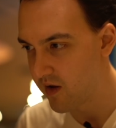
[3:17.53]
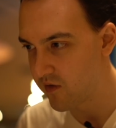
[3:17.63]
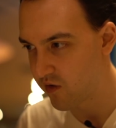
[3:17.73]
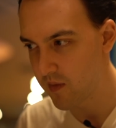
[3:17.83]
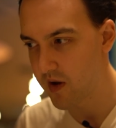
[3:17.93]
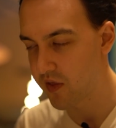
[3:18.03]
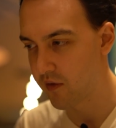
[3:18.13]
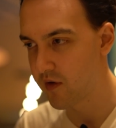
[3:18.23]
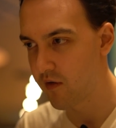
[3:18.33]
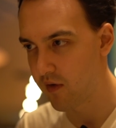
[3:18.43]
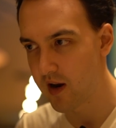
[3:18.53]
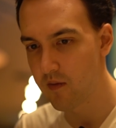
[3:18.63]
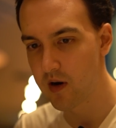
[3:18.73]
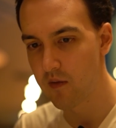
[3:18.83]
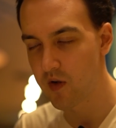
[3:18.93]
during my 3rd credit
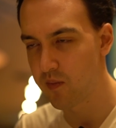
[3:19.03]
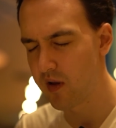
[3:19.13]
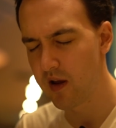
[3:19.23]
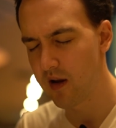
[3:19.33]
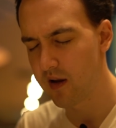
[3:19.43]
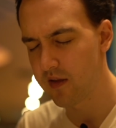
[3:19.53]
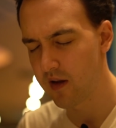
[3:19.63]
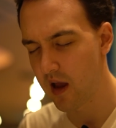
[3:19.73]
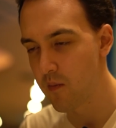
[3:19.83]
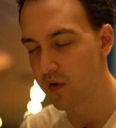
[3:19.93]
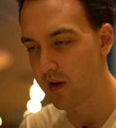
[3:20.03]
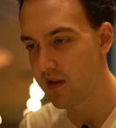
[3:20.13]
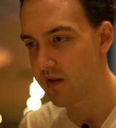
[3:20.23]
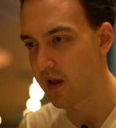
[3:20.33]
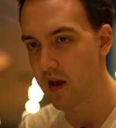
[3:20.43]
when I was playing, I think, Ember
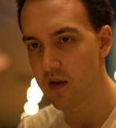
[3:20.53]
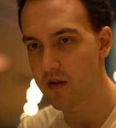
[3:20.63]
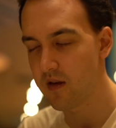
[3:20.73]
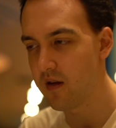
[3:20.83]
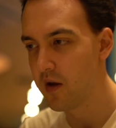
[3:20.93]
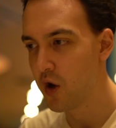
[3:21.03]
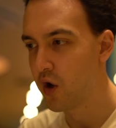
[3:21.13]
Lights and Heisei,